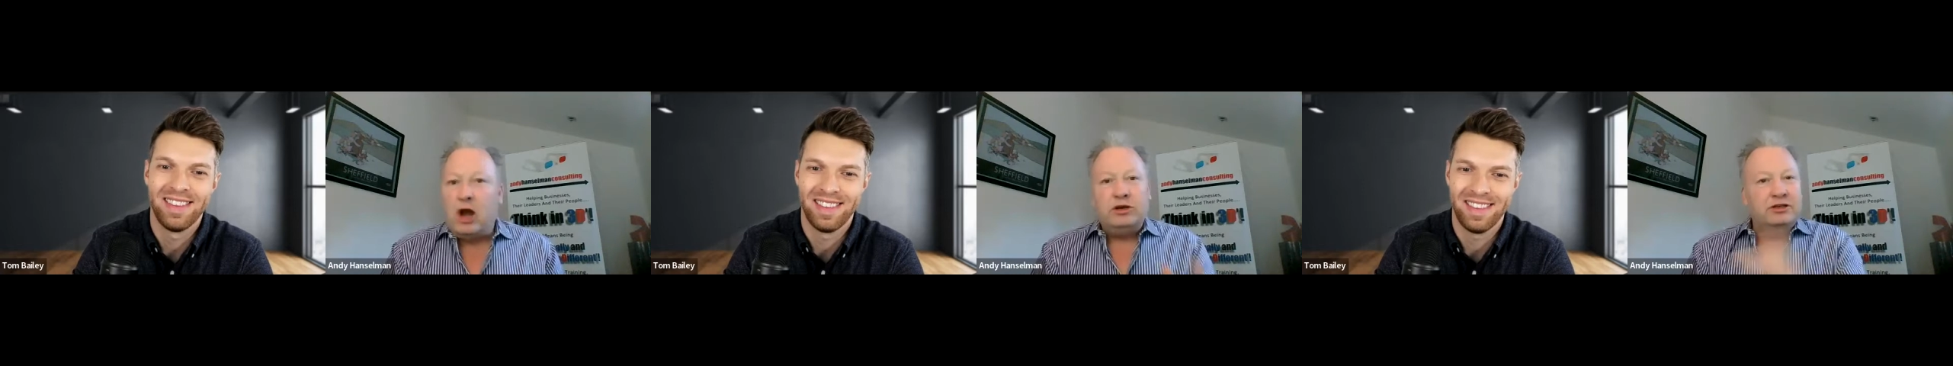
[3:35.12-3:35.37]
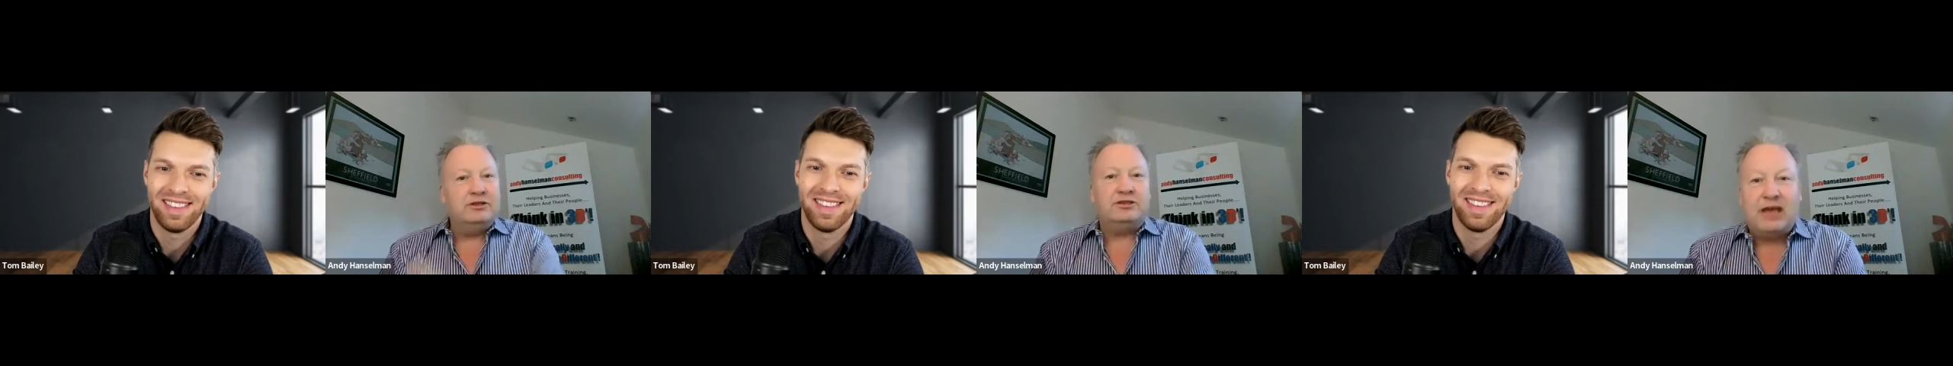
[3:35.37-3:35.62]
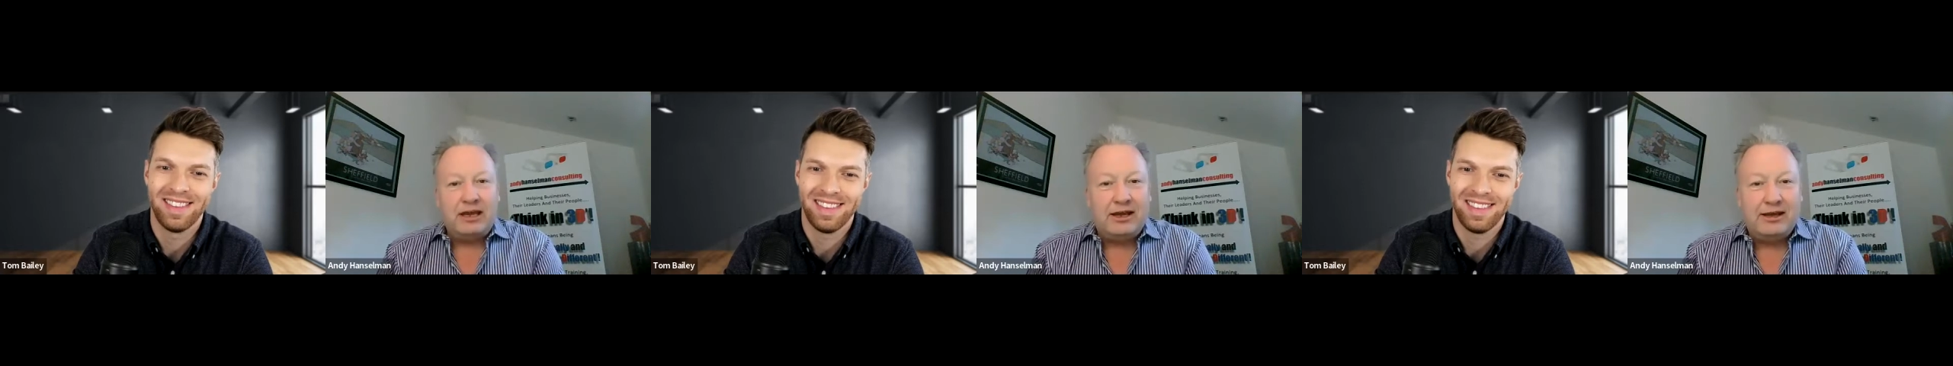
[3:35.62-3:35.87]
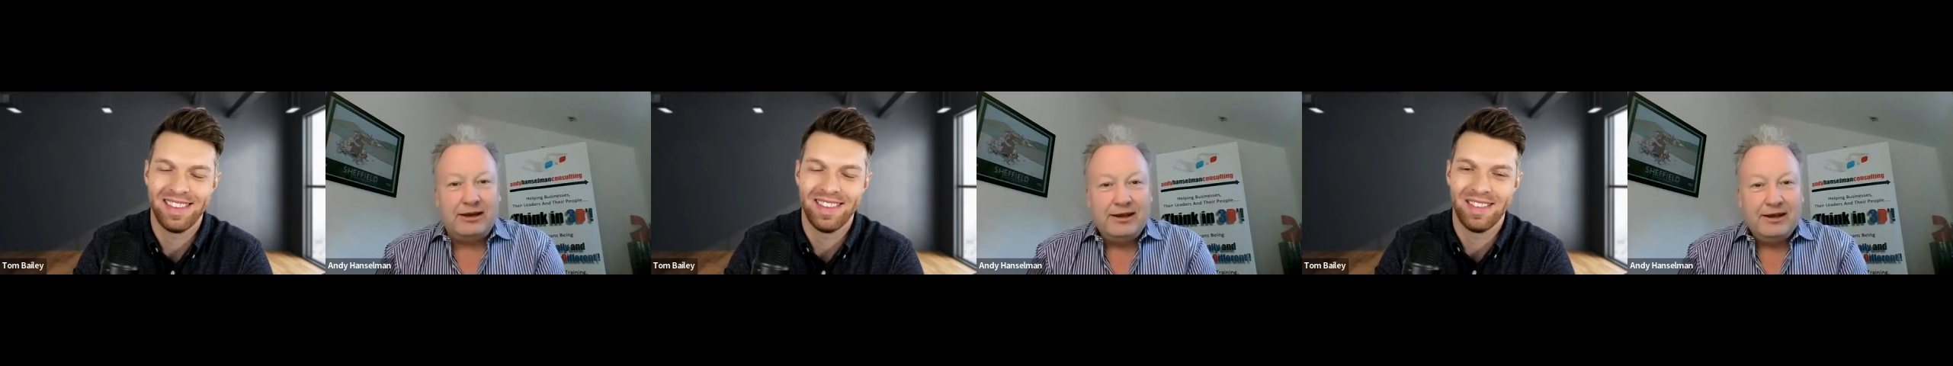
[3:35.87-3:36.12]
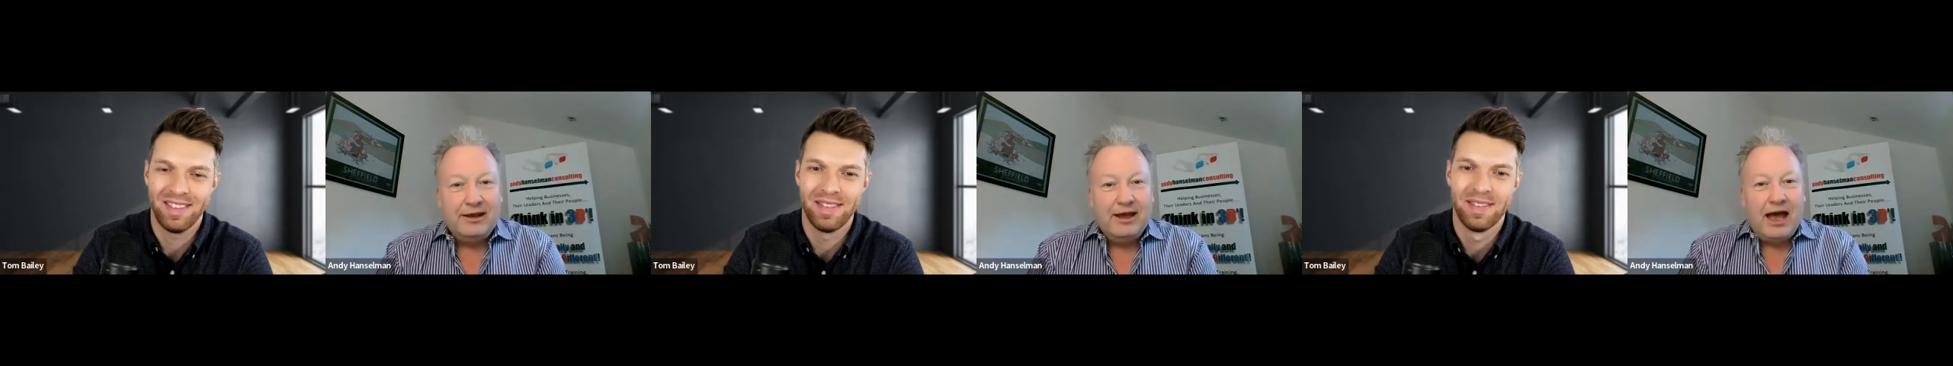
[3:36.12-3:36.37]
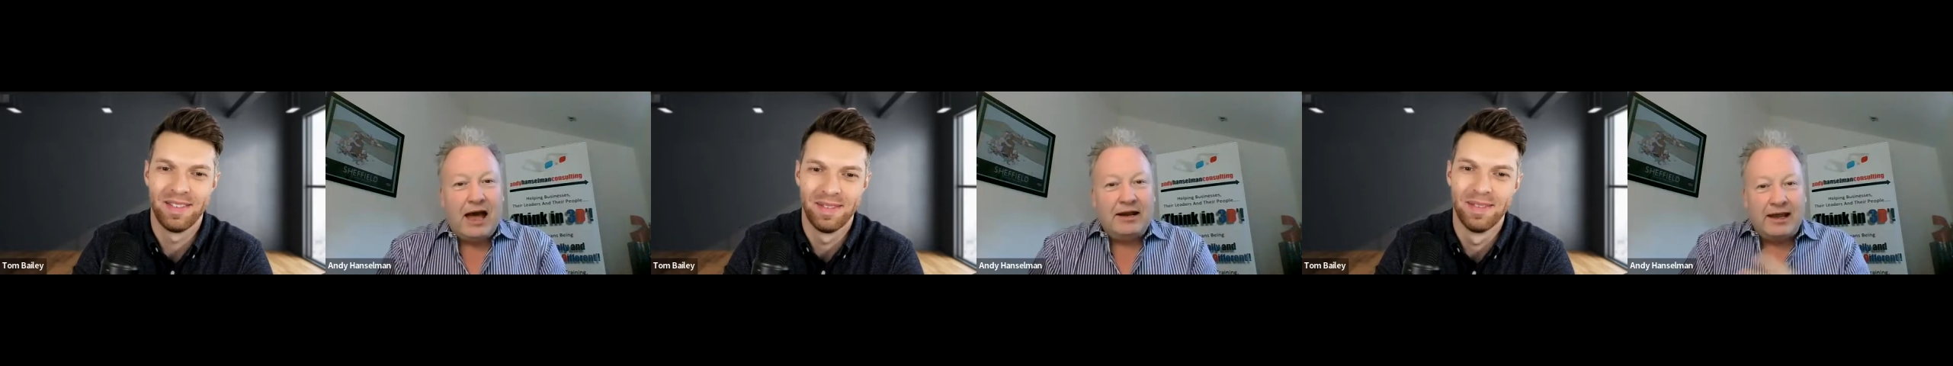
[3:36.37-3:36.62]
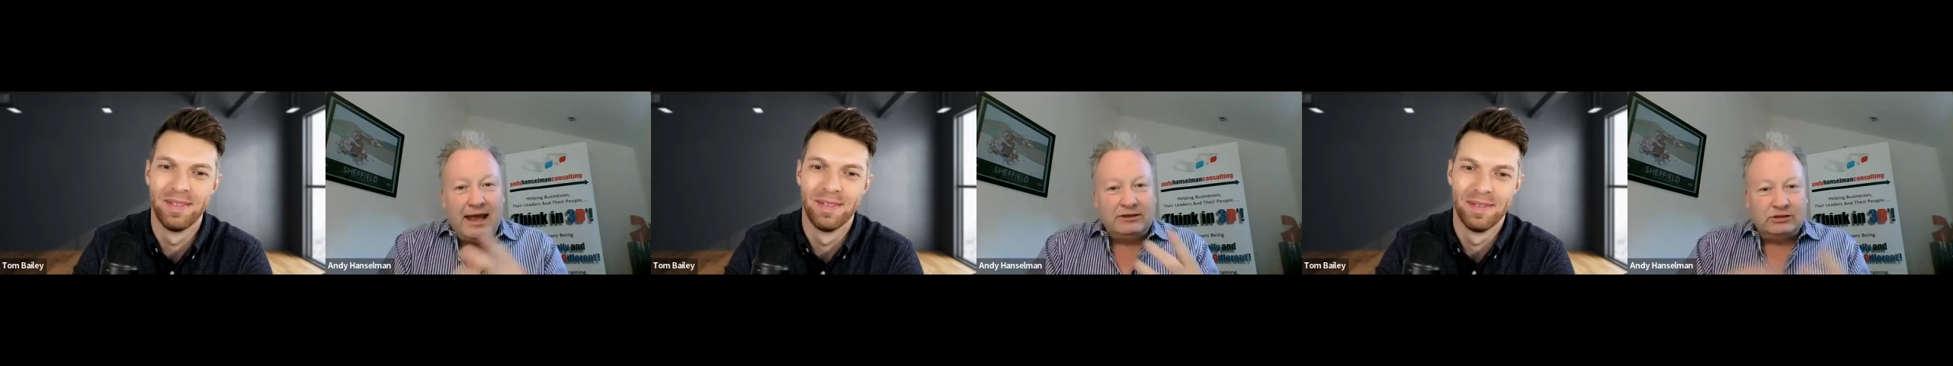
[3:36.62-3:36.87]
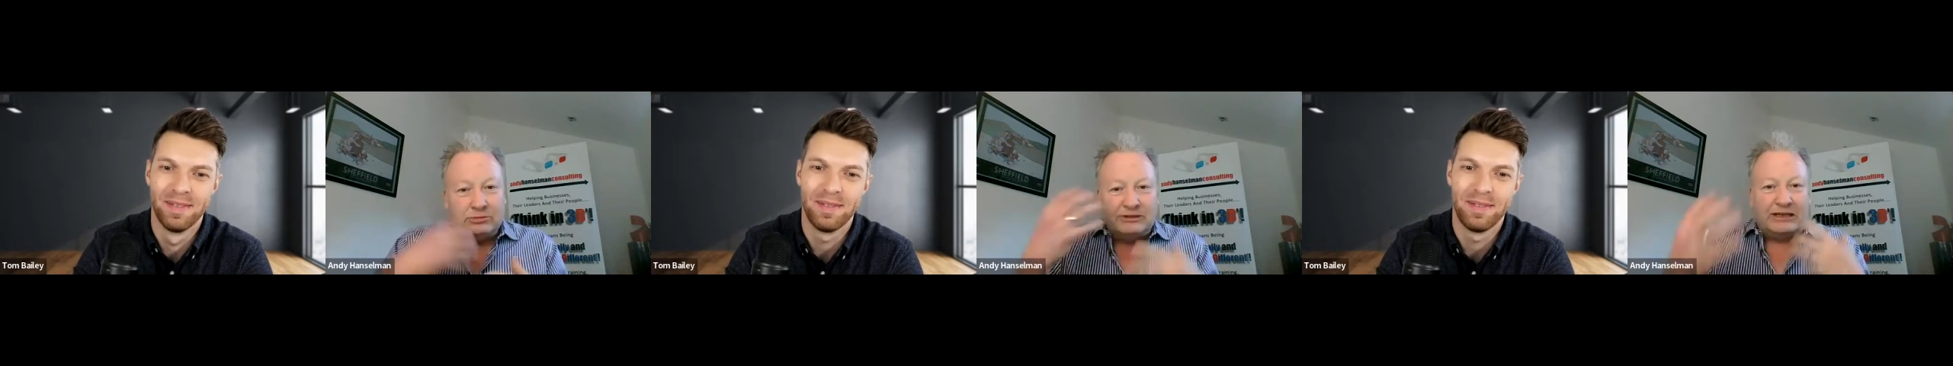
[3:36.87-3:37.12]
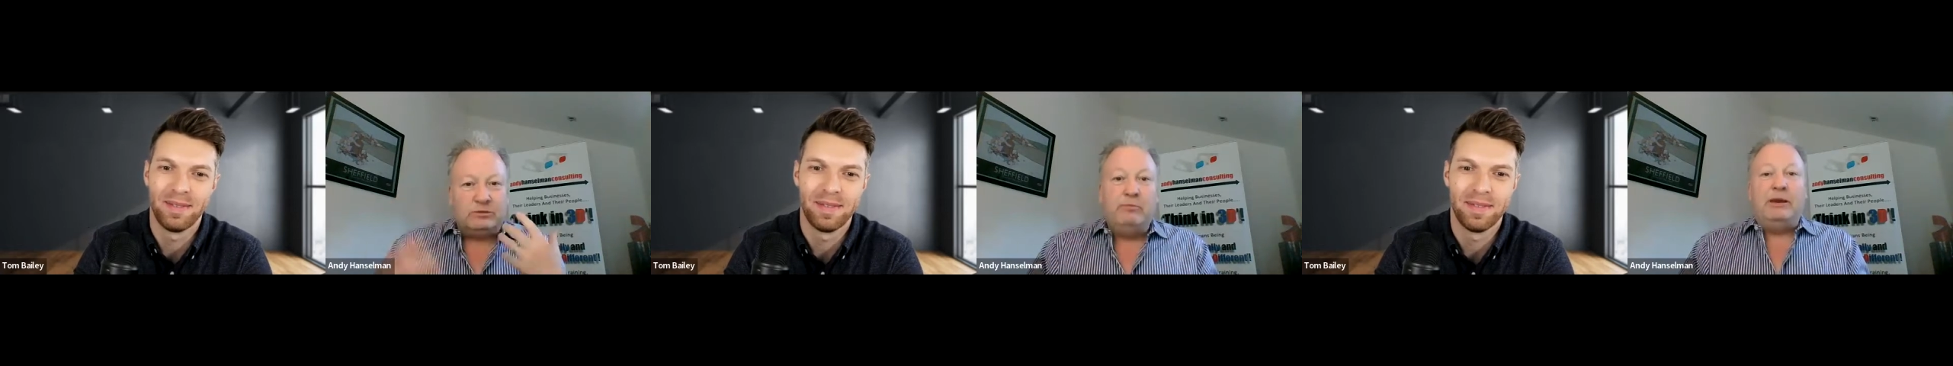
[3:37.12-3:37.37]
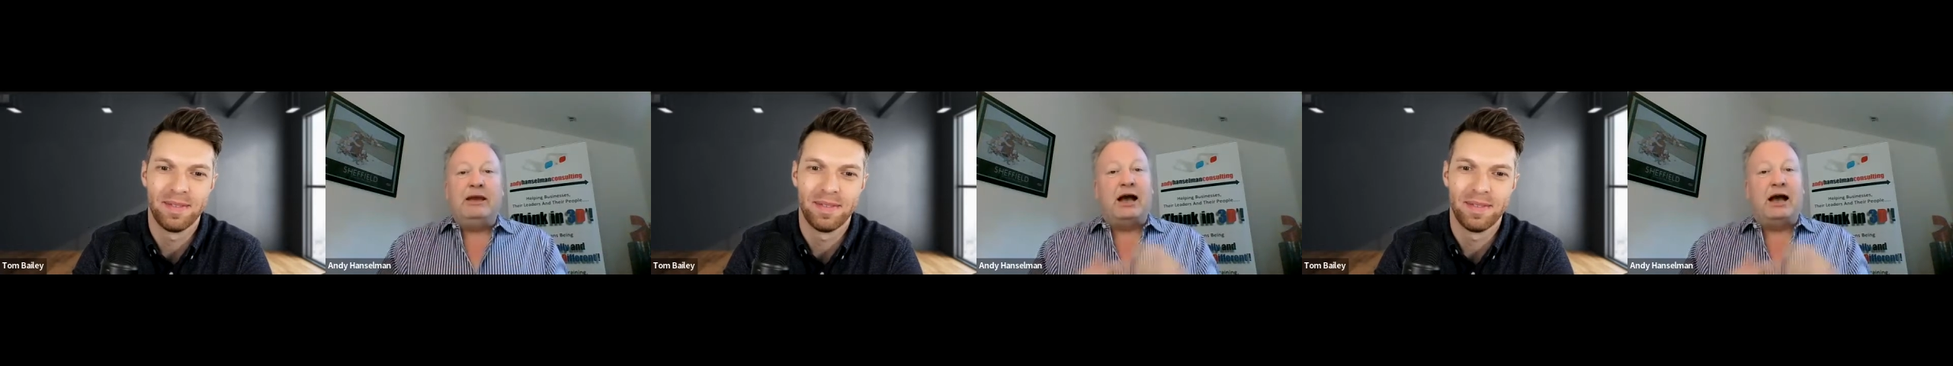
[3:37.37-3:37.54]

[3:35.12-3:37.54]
Speaker 1: you didn't say it. And again, sometimes we beat